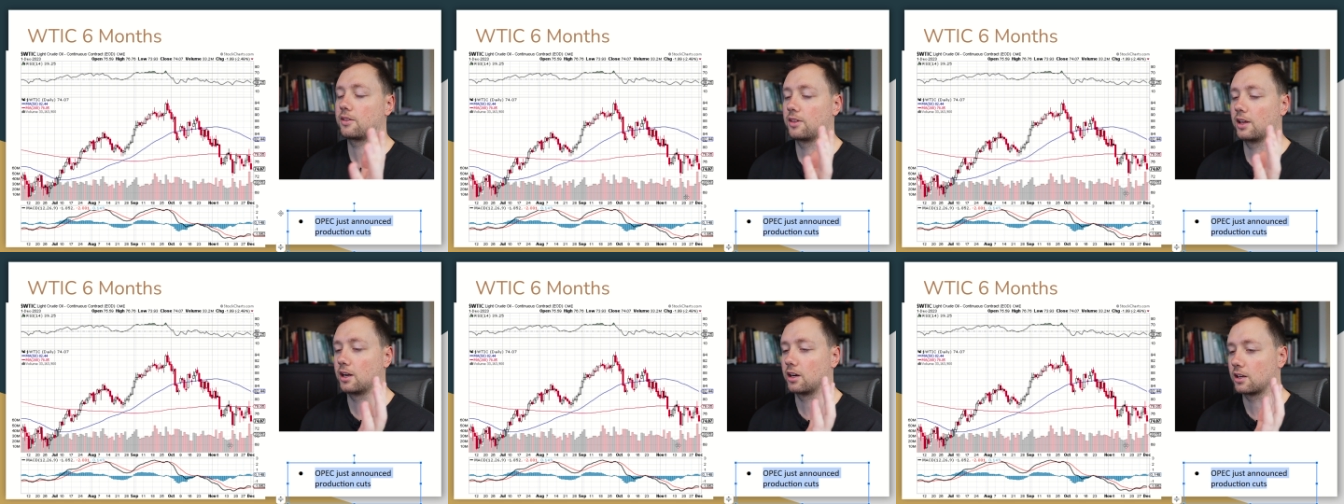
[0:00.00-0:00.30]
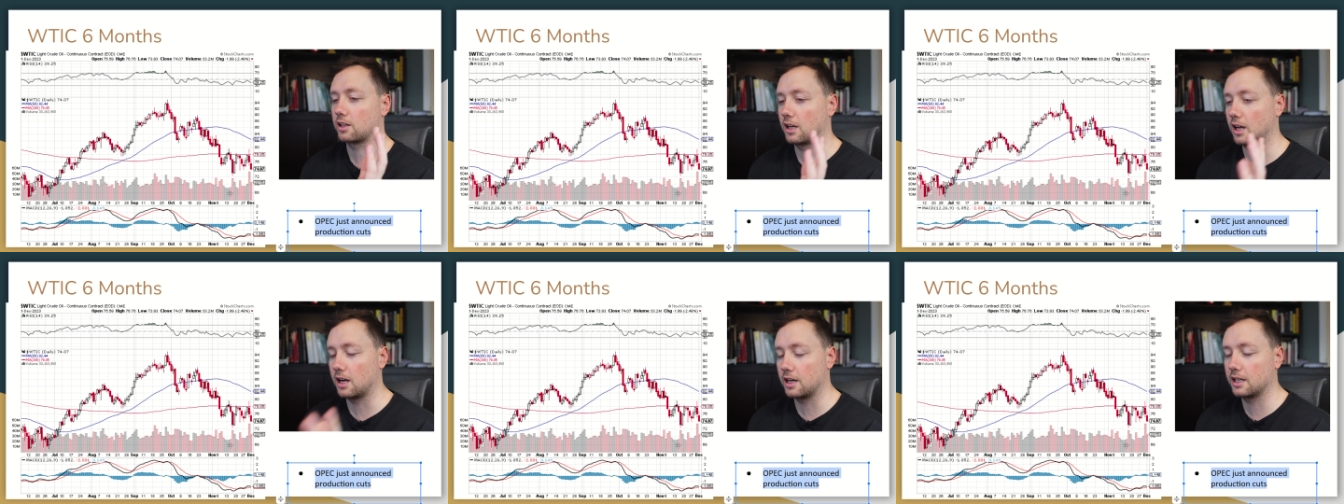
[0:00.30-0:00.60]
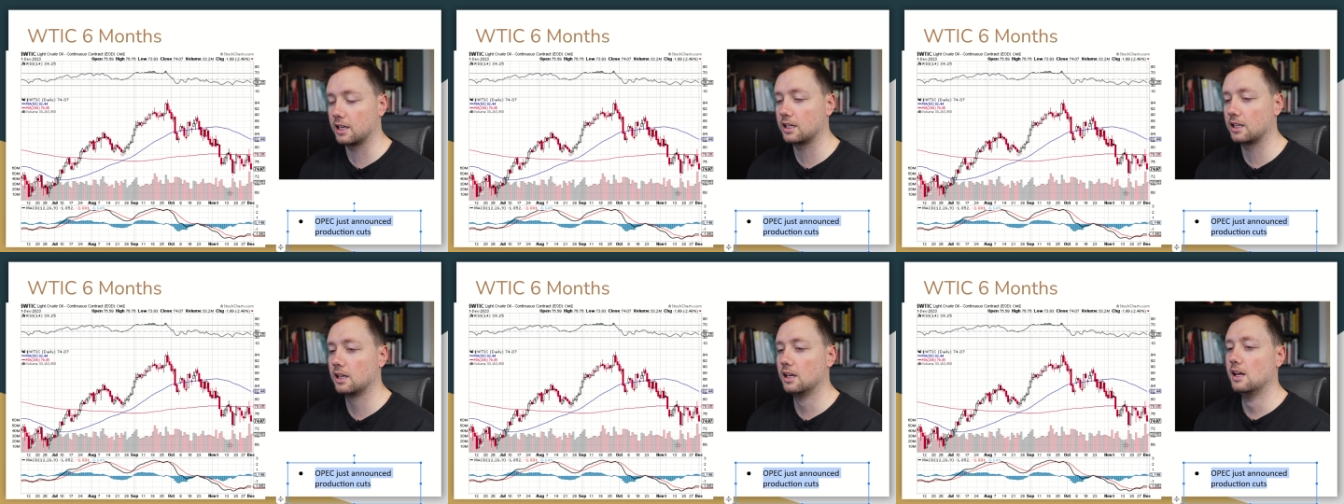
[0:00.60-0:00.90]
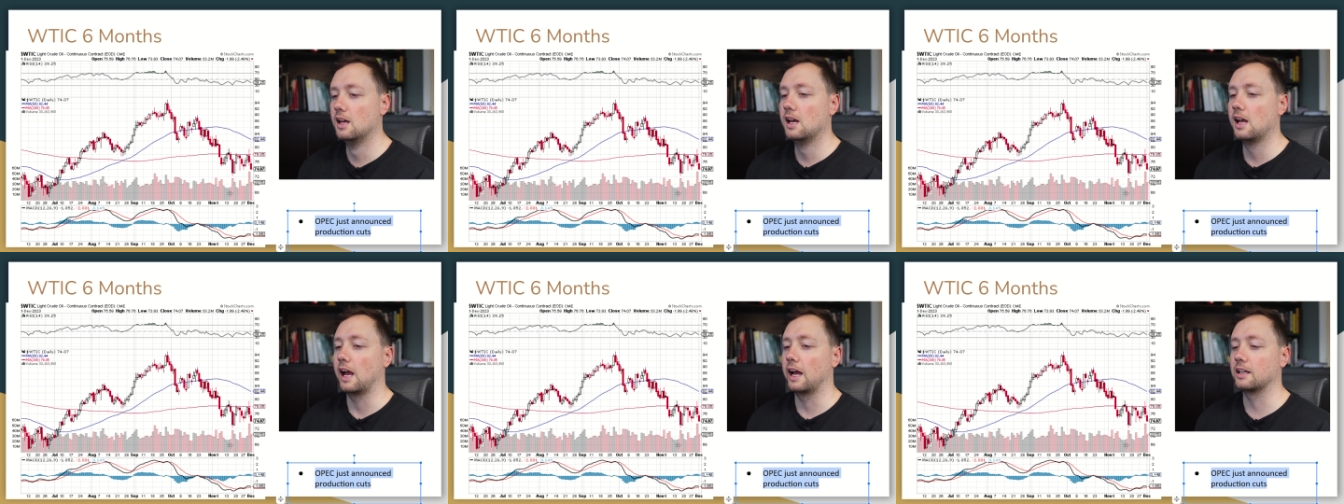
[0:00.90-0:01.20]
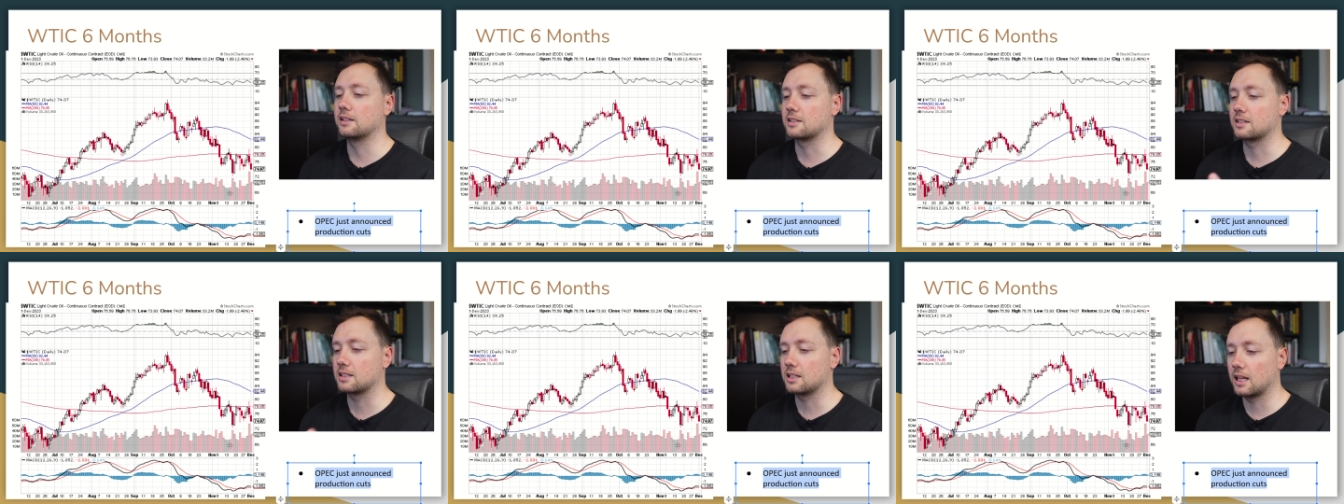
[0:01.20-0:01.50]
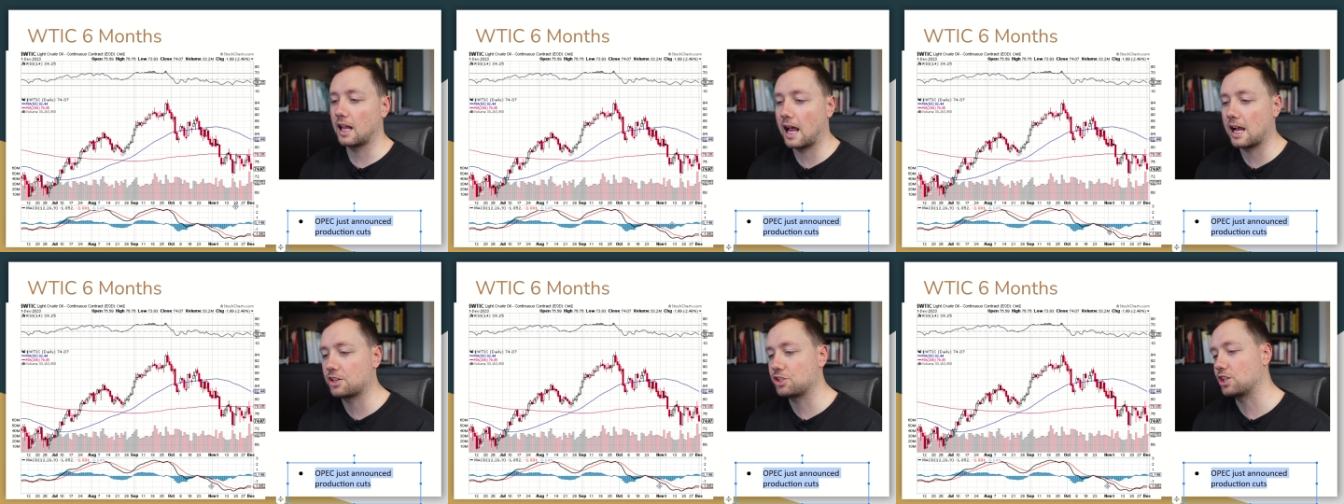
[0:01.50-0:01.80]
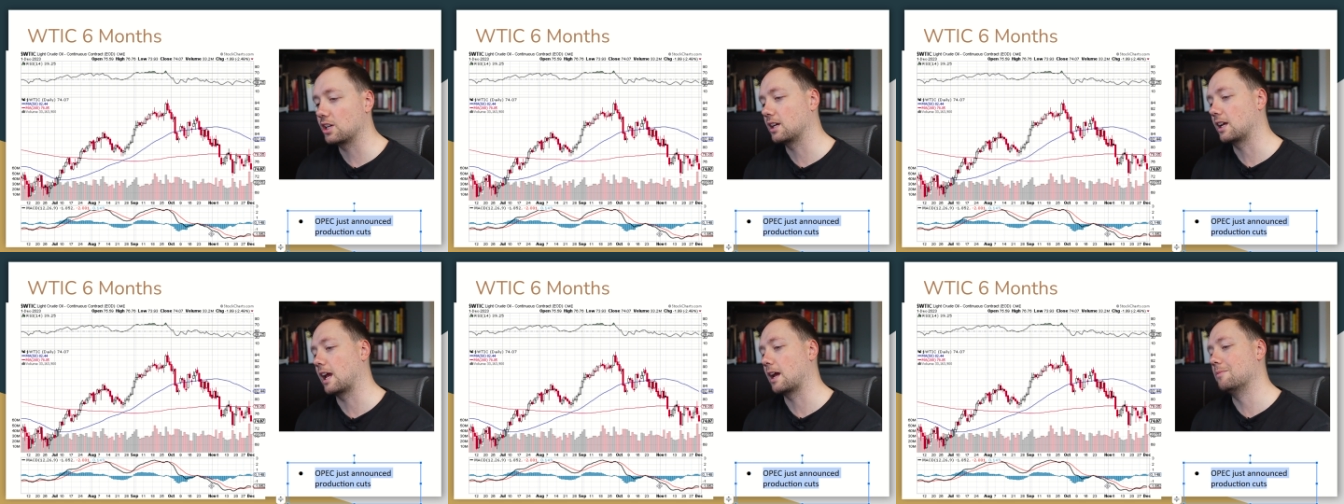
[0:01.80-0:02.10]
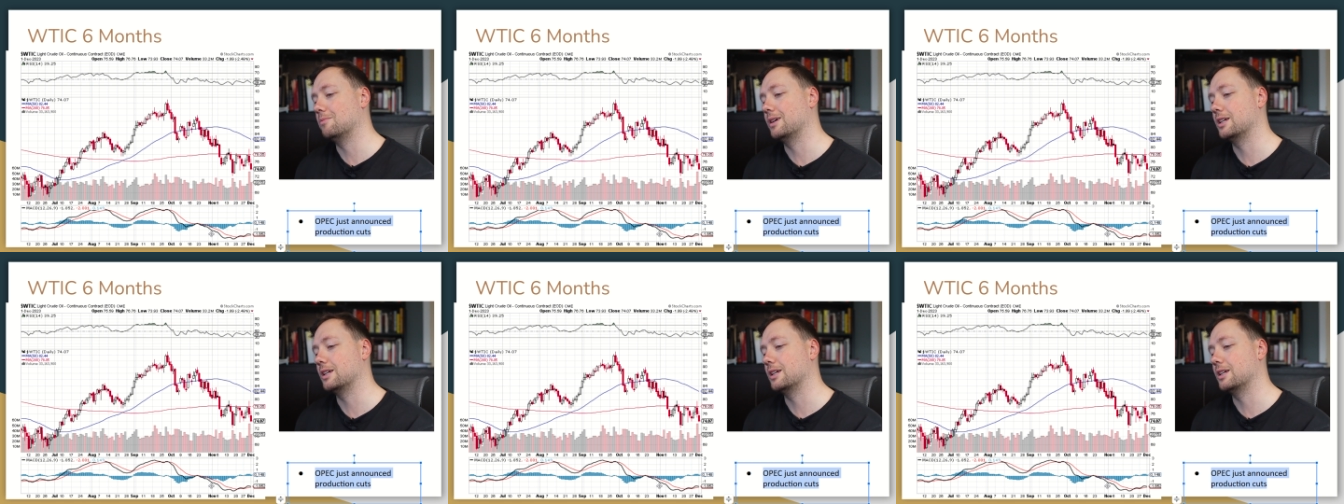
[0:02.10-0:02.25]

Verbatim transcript: They are cutting and slashing and